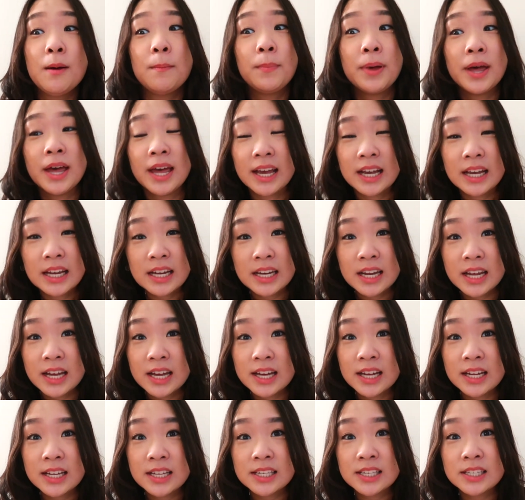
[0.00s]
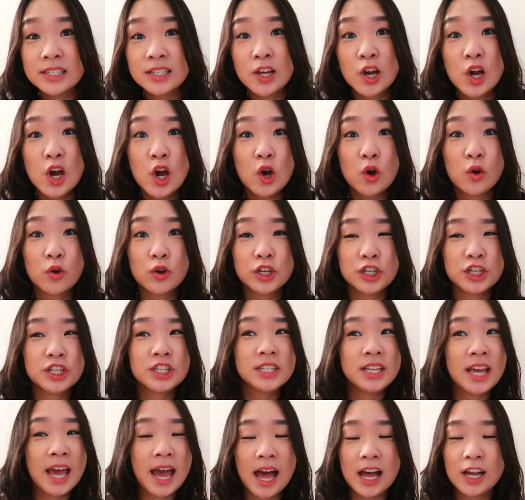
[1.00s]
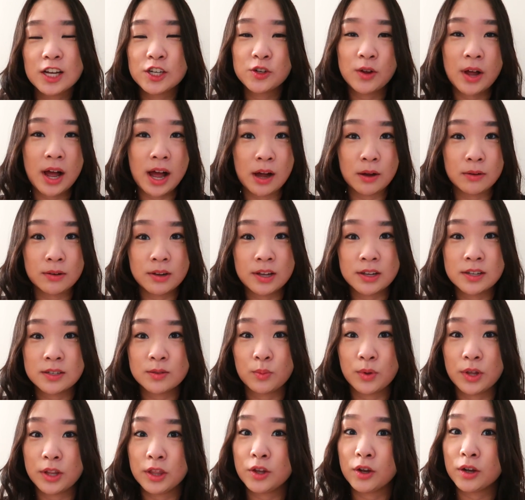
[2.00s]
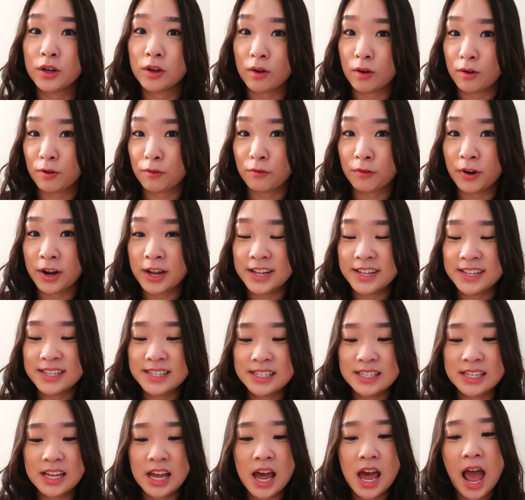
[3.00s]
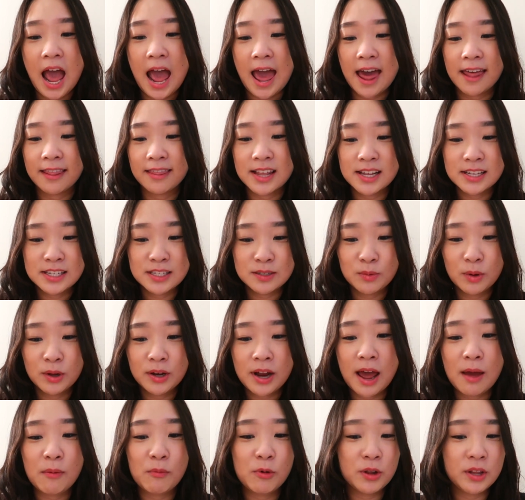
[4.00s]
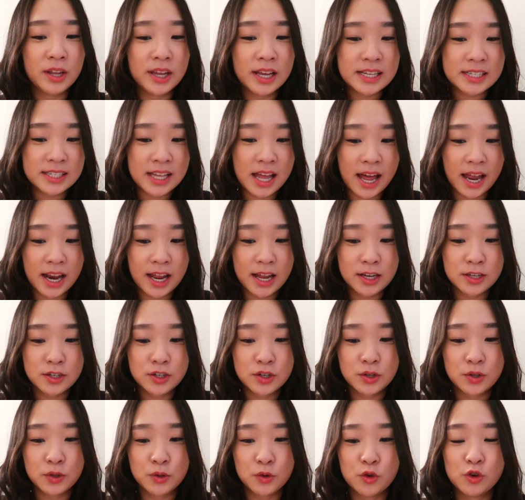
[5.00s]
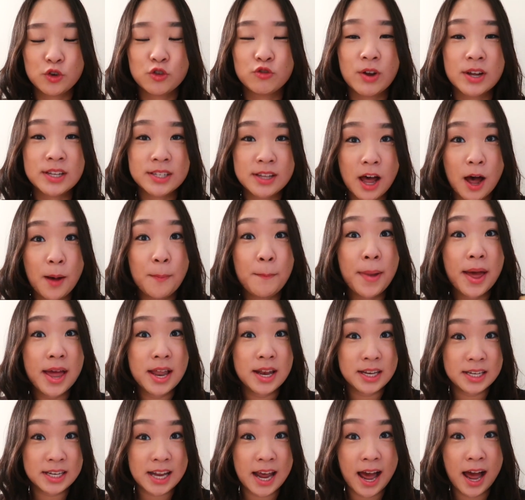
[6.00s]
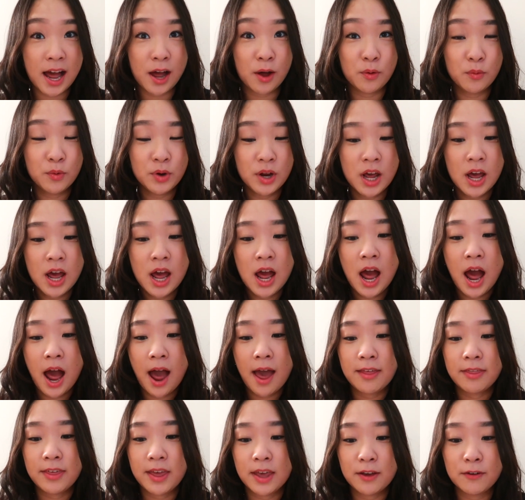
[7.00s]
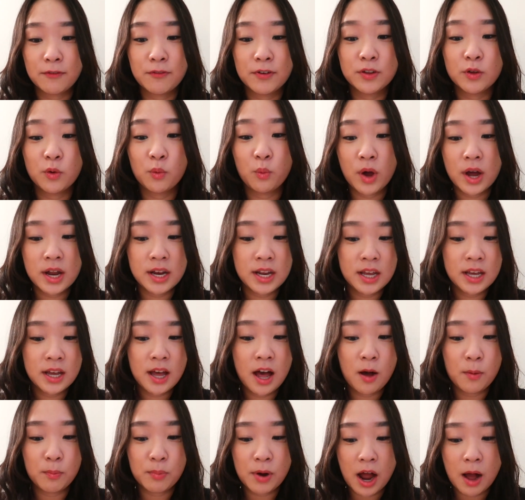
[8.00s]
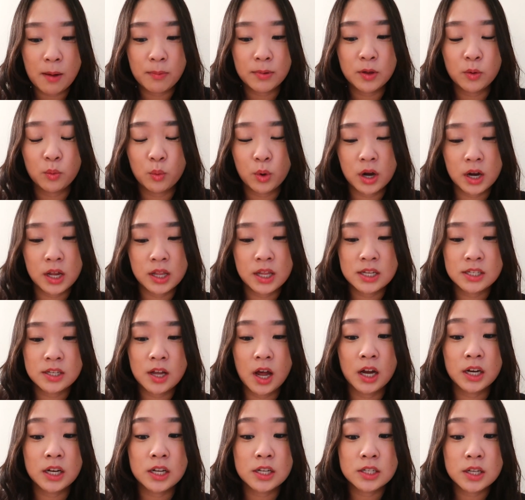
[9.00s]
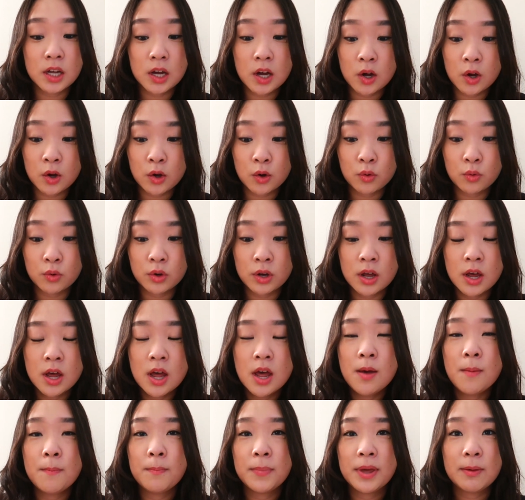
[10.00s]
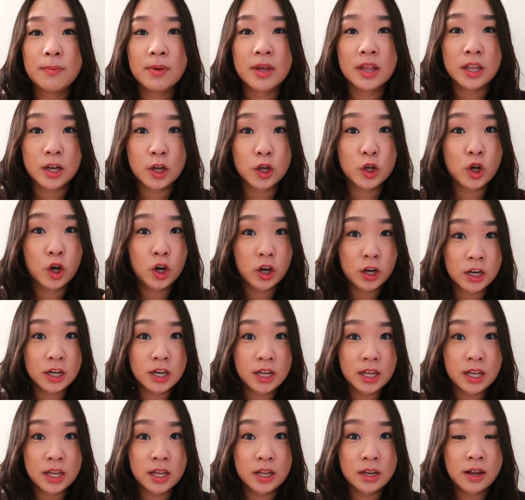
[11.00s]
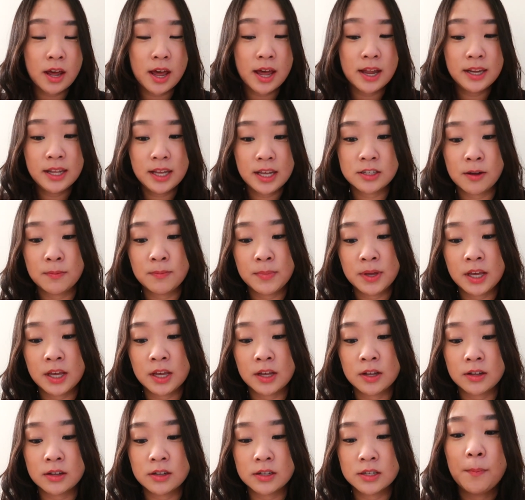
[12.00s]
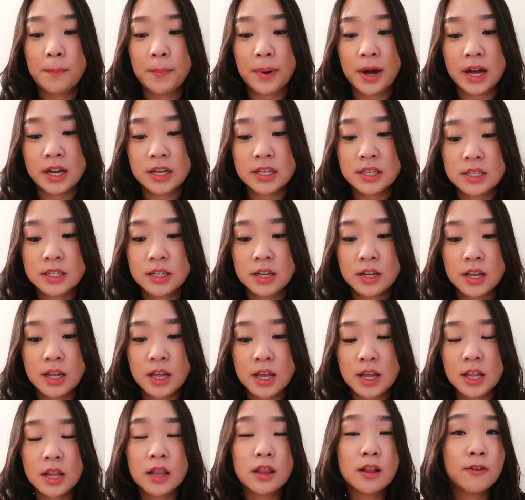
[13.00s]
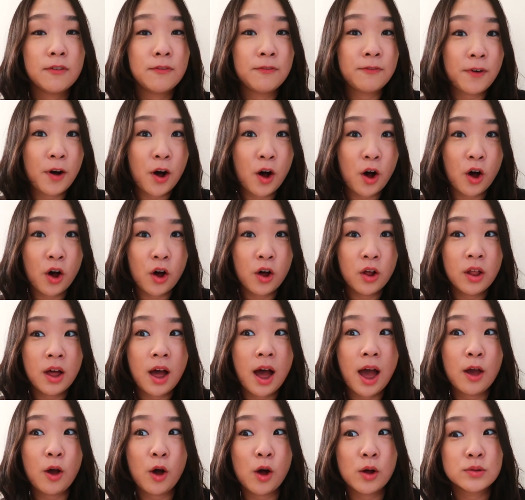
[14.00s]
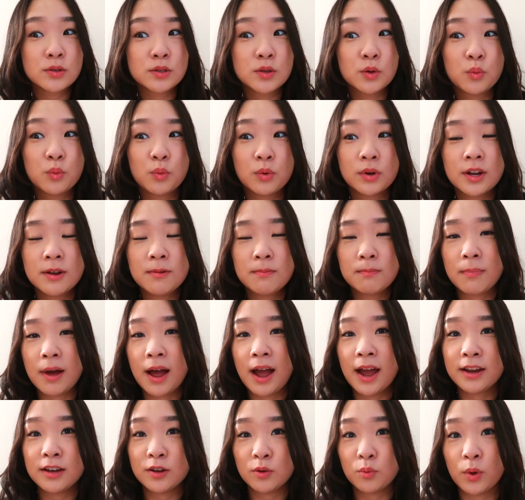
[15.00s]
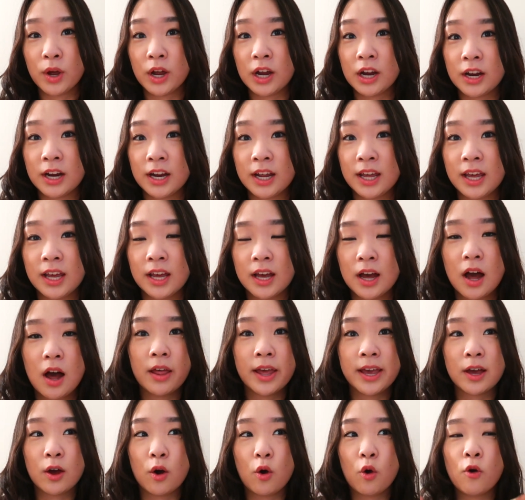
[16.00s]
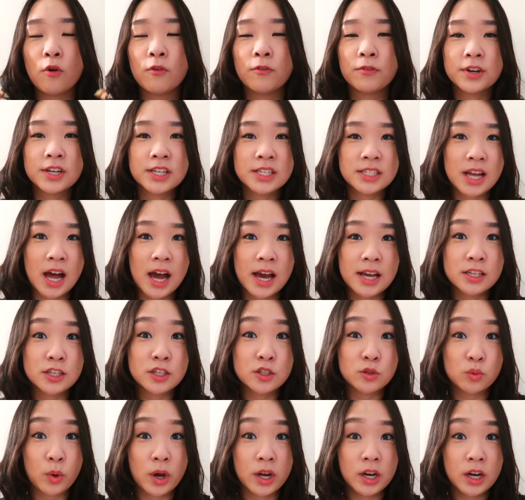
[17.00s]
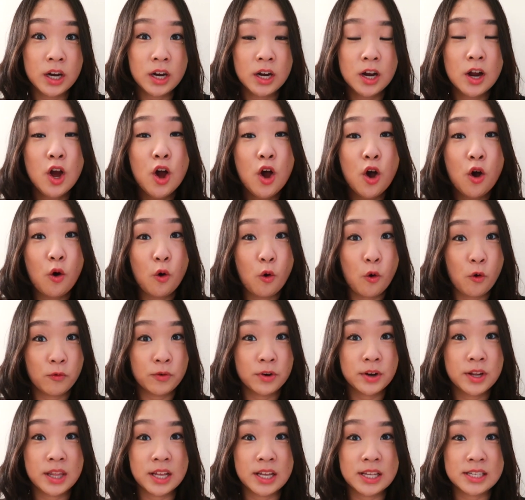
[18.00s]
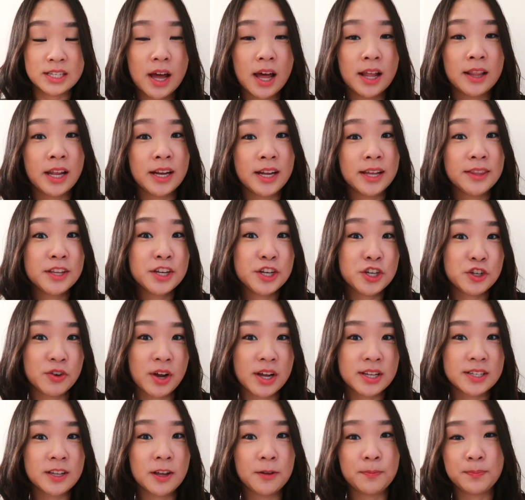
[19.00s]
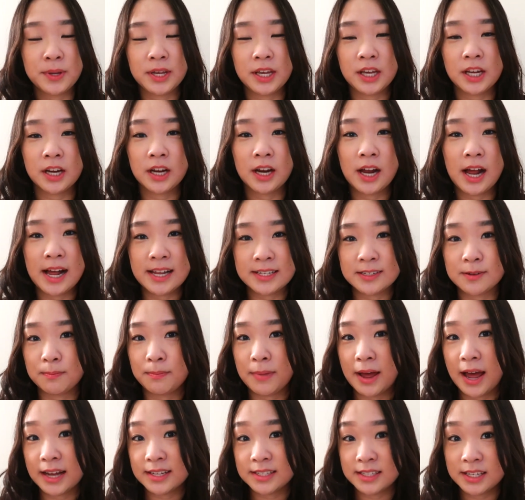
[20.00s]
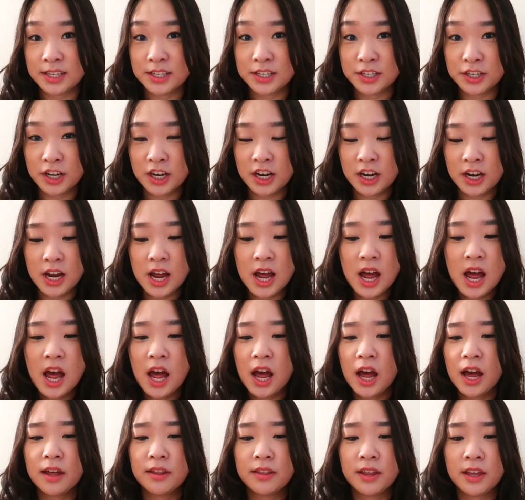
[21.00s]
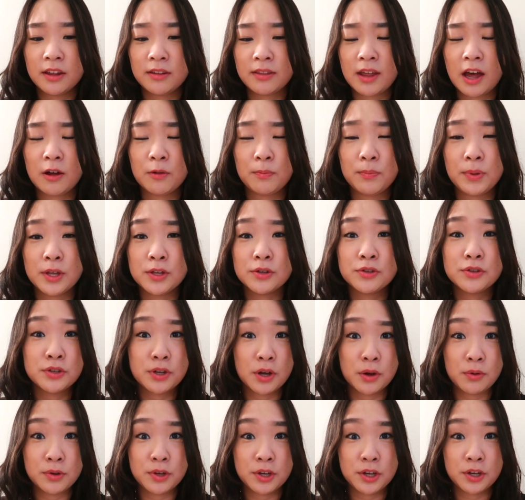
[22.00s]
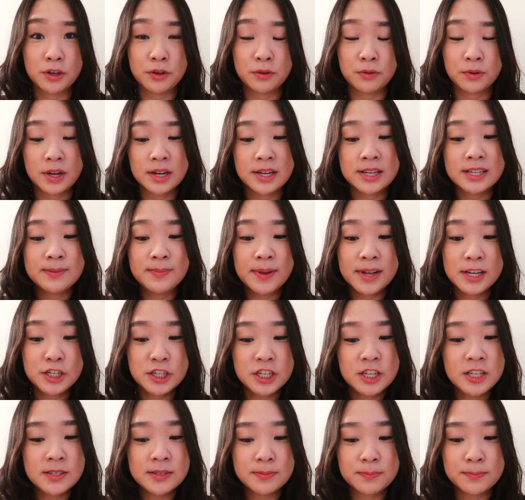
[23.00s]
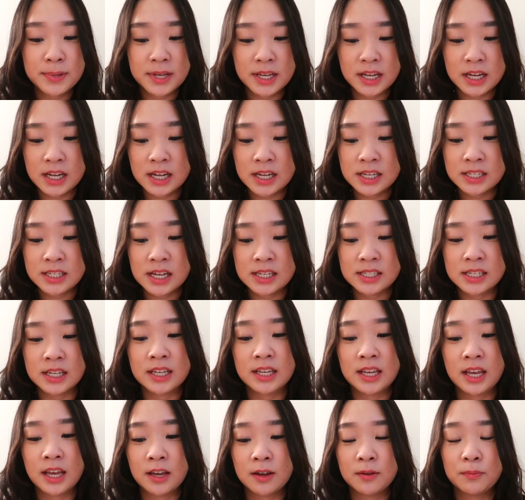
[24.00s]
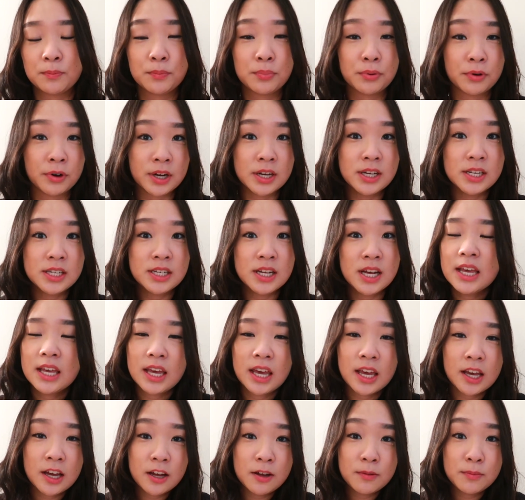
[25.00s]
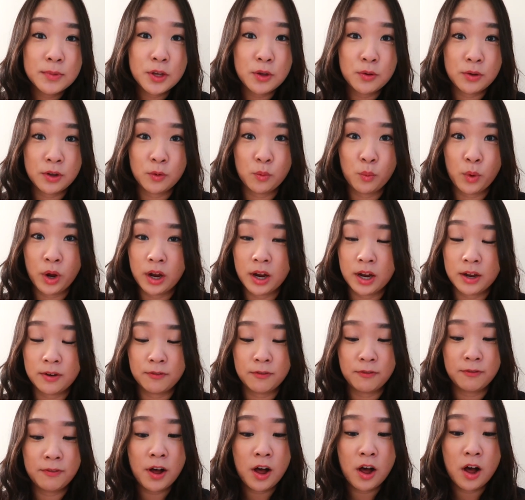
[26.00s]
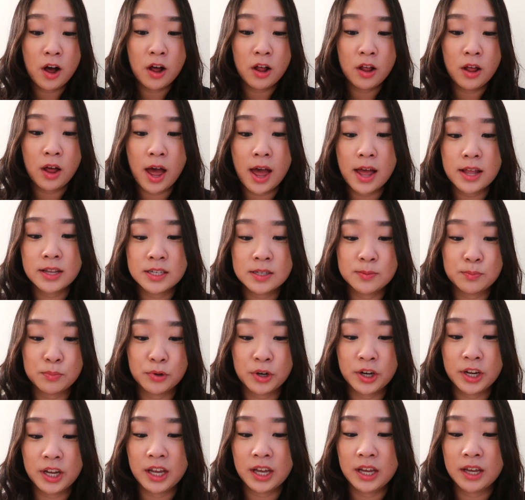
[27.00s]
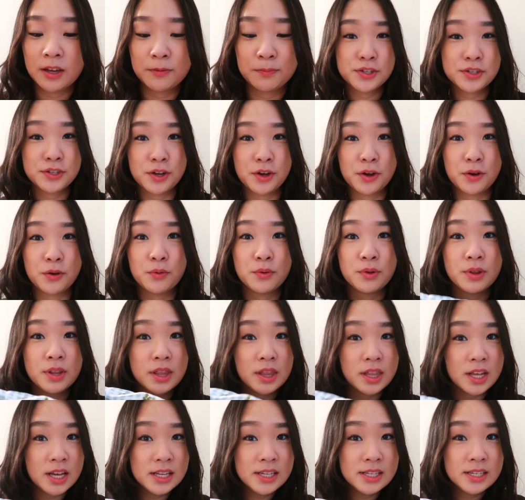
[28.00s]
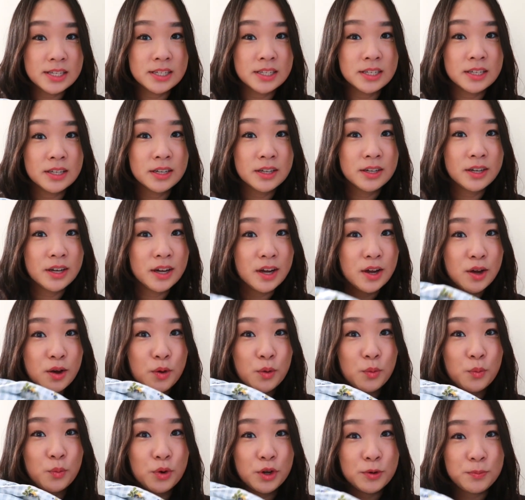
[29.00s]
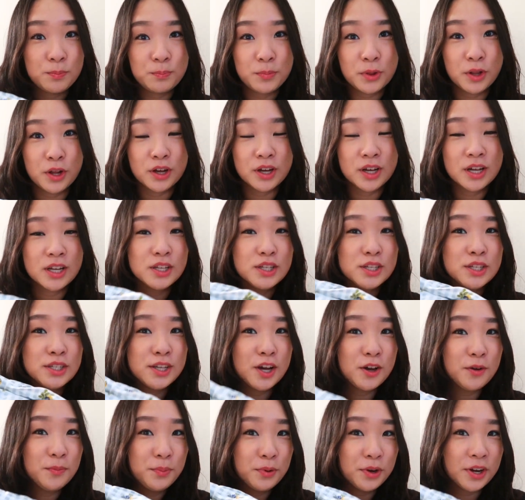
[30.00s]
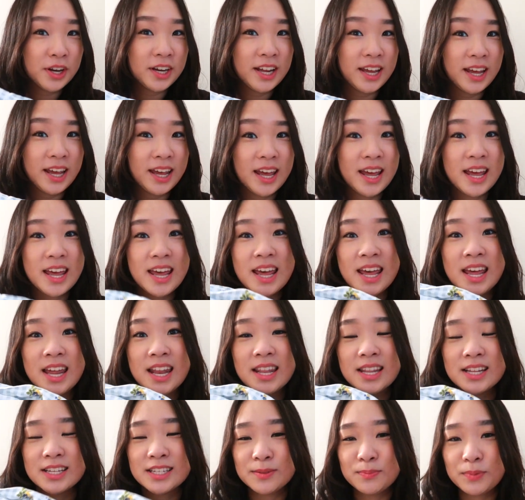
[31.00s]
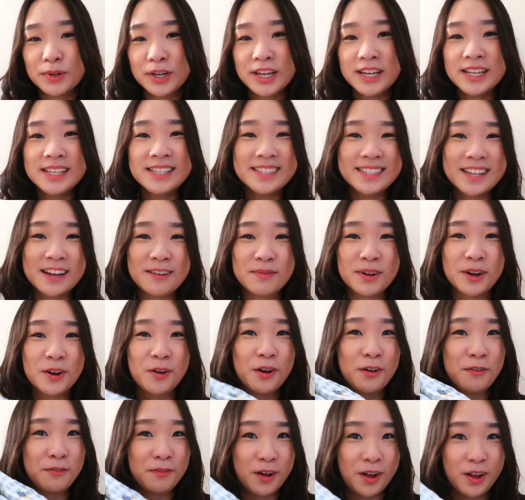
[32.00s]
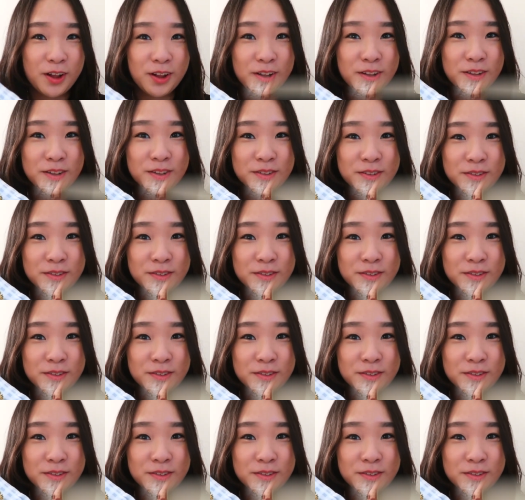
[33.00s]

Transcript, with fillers: picnics, or just casual outings with your girlfriends. And this one, I'm really excited to dress up and down. I think for the wedding, I'll probably wear this on its own. Maybe a little cardigan and some heels. But in the fall, I also wouldn't mind wearing like an oversized sweater over this and letting the dress appear as a maxi skirt I think that would be so cute and especially because it's a gingham print. Gingham you can wear in fall, spring, so this would look so pretty in the spring, summer, or fall